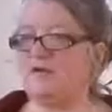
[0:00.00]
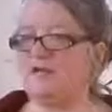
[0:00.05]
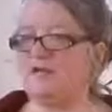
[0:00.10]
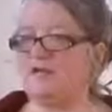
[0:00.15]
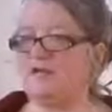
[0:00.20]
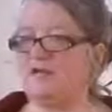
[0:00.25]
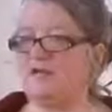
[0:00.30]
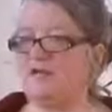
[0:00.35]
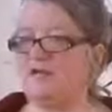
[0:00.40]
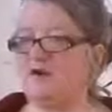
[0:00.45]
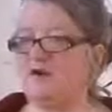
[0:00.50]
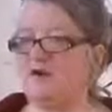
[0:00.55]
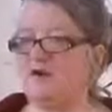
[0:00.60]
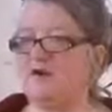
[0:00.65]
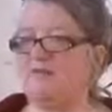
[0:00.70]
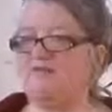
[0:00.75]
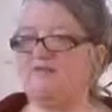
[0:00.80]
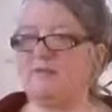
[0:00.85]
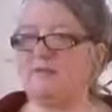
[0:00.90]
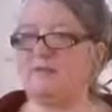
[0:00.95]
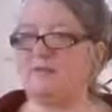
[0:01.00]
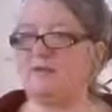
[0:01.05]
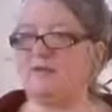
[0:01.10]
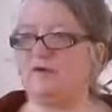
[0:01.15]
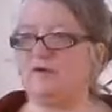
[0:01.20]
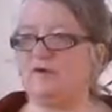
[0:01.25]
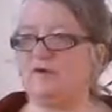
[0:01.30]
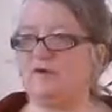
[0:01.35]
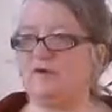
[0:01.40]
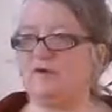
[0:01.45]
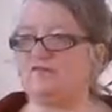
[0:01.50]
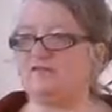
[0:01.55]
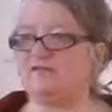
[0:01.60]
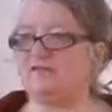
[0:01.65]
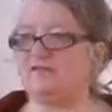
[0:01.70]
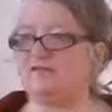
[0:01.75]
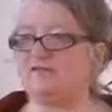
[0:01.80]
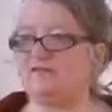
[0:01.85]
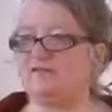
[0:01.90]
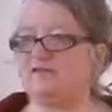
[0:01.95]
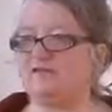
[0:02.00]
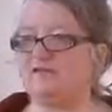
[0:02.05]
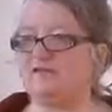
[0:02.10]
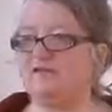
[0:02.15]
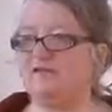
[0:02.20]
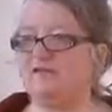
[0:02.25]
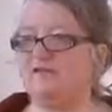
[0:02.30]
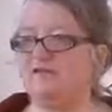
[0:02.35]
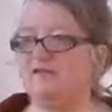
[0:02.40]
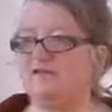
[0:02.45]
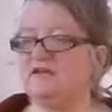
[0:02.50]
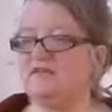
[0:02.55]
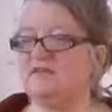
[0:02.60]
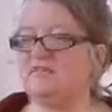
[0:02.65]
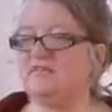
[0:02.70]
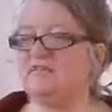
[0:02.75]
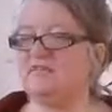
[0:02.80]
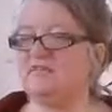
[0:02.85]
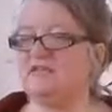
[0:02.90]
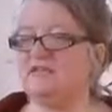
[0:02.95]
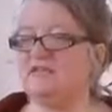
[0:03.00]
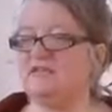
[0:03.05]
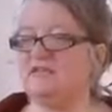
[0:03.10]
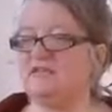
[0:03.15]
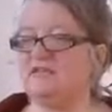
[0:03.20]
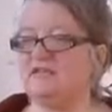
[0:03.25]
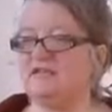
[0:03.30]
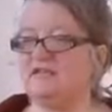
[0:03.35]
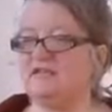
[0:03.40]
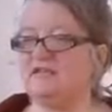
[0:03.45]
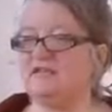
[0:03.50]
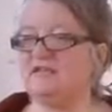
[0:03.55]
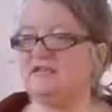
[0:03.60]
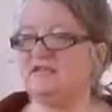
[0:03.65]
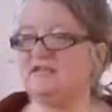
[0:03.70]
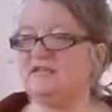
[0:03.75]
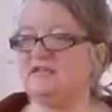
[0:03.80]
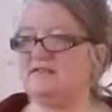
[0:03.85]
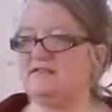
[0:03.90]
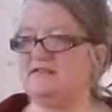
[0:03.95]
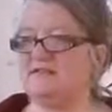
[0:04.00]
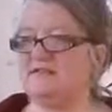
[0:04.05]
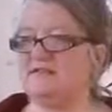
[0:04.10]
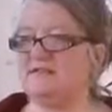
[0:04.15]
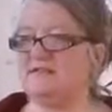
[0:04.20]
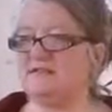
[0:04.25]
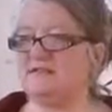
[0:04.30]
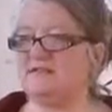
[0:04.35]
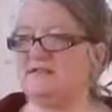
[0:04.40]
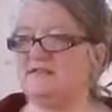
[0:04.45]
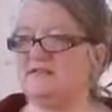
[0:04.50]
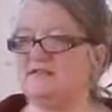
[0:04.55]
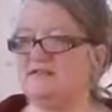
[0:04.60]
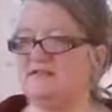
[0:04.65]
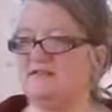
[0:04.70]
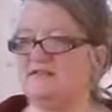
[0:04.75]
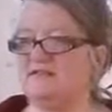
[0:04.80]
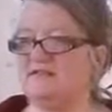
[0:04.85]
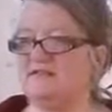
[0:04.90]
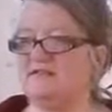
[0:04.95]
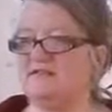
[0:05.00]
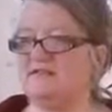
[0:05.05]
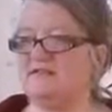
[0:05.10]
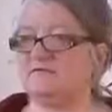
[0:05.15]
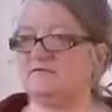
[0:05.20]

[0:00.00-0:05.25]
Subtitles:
and part of that potency is resonating in these glands.